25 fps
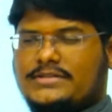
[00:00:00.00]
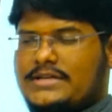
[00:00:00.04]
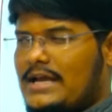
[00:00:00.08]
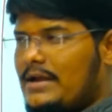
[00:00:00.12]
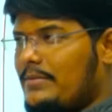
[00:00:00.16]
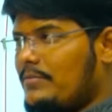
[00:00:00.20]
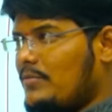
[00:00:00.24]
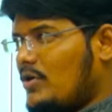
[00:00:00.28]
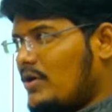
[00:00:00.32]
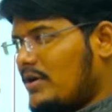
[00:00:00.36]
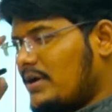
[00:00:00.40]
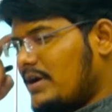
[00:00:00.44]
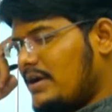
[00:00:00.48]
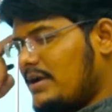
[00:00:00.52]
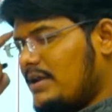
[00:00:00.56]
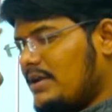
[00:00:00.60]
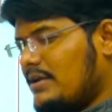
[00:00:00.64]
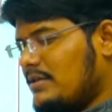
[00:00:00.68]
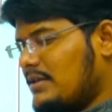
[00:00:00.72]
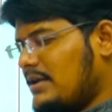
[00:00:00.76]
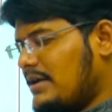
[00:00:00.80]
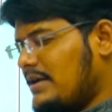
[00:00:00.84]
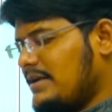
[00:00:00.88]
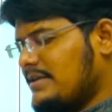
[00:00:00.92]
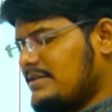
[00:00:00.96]
I am not getting
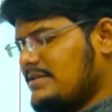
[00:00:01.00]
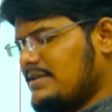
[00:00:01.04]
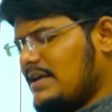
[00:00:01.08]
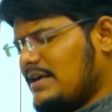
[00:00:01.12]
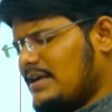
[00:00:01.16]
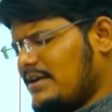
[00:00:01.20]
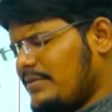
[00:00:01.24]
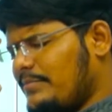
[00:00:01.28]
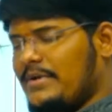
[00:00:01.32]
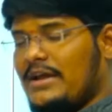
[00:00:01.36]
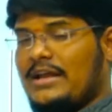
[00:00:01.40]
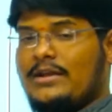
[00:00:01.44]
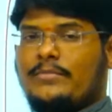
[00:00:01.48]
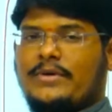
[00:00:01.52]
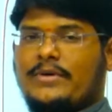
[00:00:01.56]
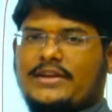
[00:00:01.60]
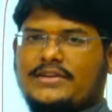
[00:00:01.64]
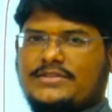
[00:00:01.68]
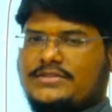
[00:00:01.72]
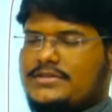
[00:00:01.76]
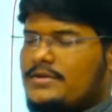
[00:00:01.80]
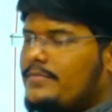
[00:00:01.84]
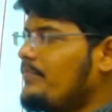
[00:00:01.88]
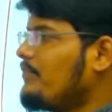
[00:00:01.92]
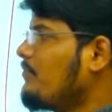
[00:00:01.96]
that exactly. Mail
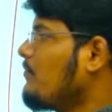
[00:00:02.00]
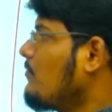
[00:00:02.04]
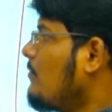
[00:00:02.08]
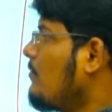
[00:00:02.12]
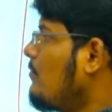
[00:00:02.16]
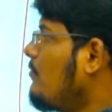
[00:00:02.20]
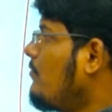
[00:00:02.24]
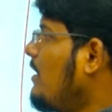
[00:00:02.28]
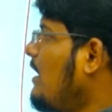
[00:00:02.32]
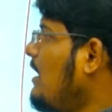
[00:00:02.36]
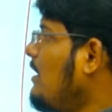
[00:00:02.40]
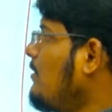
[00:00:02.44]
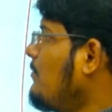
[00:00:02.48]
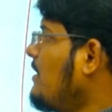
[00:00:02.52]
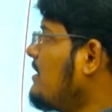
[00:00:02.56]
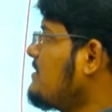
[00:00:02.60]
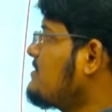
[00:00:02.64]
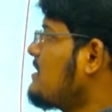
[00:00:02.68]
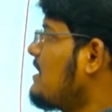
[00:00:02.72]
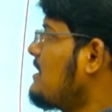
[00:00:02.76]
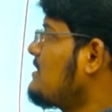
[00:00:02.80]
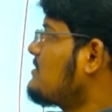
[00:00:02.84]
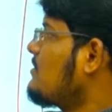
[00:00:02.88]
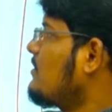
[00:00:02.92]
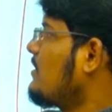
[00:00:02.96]
merge. Mail merge
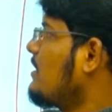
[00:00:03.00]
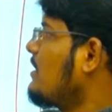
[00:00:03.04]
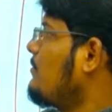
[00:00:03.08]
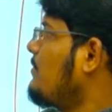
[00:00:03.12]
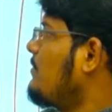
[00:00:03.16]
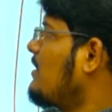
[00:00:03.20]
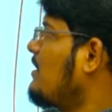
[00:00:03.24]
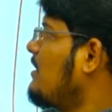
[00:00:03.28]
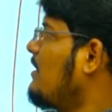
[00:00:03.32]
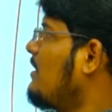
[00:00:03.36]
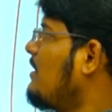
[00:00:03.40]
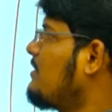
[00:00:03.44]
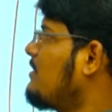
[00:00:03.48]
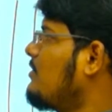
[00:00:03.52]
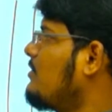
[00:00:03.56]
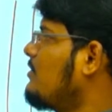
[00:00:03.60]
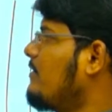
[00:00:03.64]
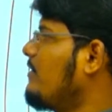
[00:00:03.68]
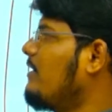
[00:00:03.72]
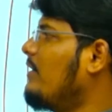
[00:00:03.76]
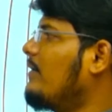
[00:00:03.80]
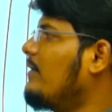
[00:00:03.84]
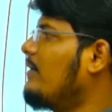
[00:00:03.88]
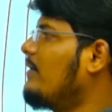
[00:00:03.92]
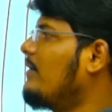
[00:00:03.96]
also can be related to
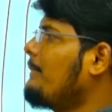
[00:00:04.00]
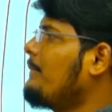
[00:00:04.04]
here.